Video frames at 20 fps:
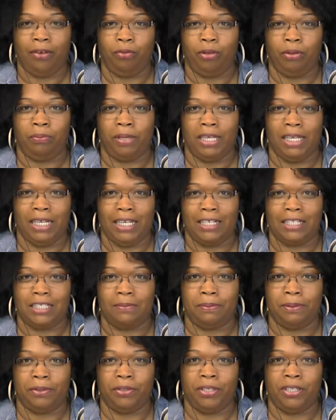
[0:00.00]
We may
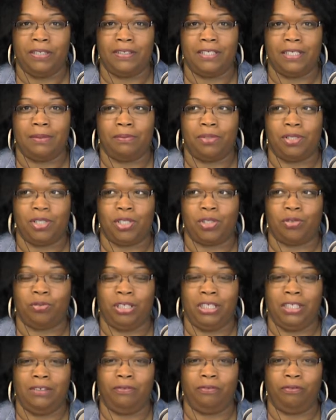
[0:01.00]
experience some
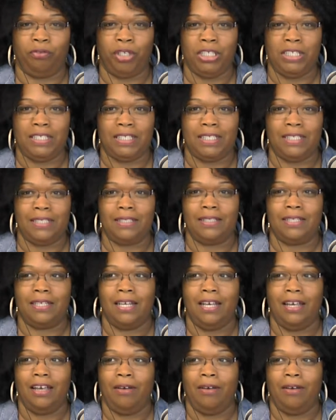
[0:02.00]
screen freezes,